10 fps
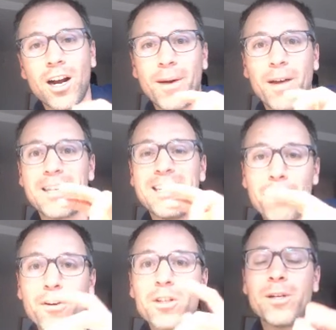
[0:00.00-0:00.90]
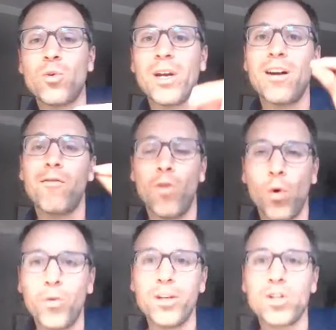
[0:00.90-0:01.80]
about the difference between a
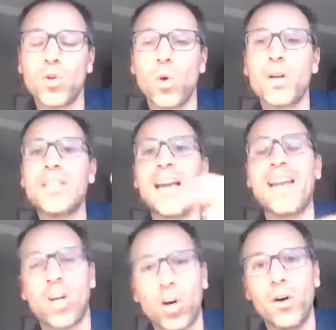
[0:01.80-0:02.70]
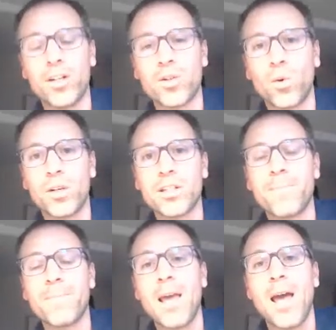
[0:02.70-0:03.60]
voltage source and a current source.
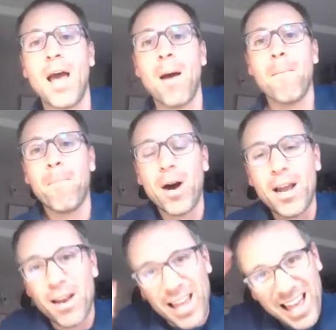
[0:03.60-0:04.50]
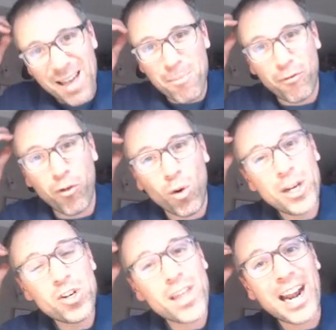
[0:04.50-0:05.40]
But before we
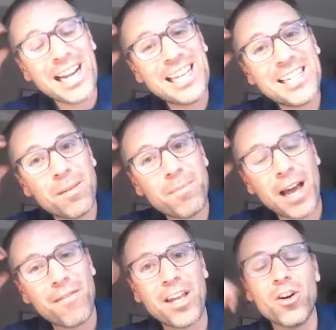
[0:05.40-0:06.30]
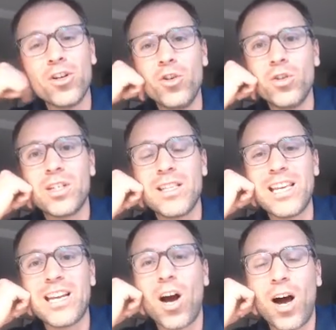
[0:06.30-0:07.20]
do that, I need to kind of introduce
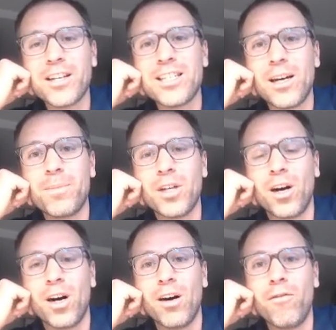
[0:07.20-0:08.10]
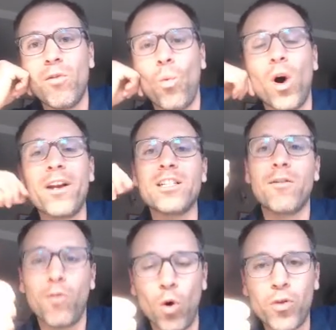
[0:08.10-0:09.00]
the concept of what is a
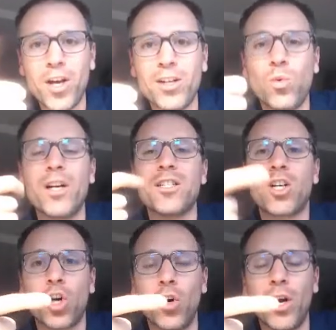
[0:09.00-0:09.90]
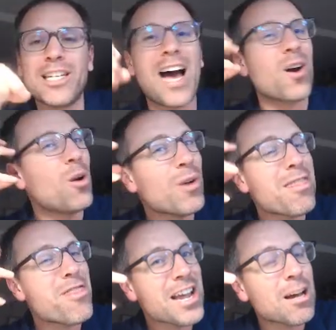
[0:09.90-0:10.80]
voltage, what is a current, how can we
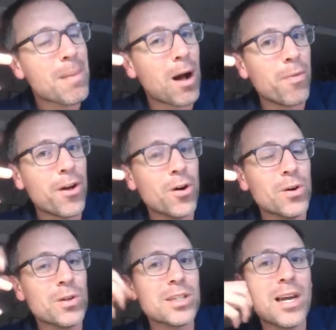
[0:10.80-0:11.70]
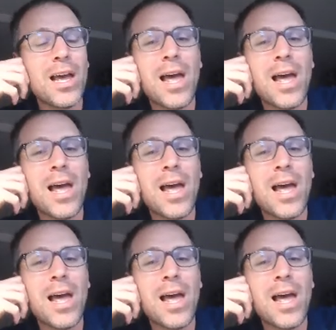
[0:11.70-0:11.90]
think about those